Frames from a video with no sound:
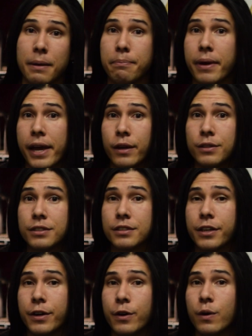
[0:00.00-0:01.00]
my pedals
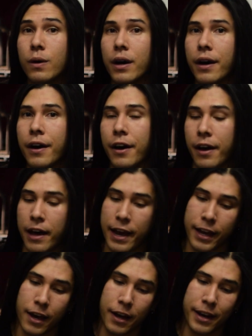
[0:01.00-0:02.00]
go,
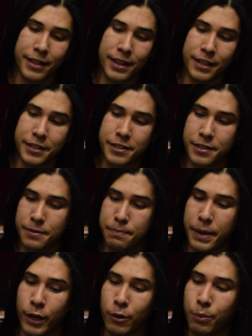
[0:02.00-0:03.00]
I got this
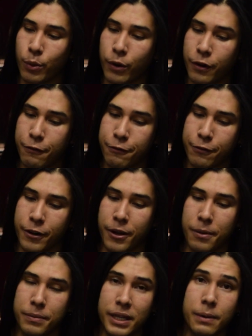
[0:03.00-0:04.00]
pedal board
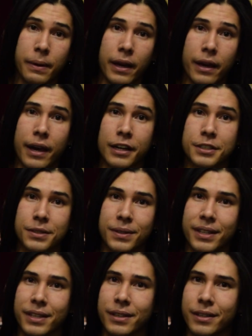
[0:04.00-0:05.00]
from eBay
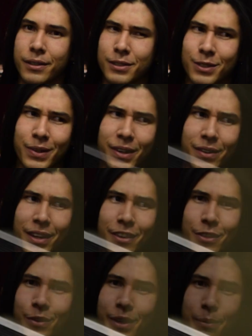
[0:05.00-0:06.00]
actually. It was around
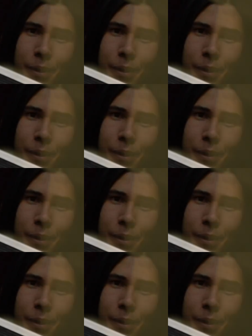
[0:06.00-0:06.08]
like 30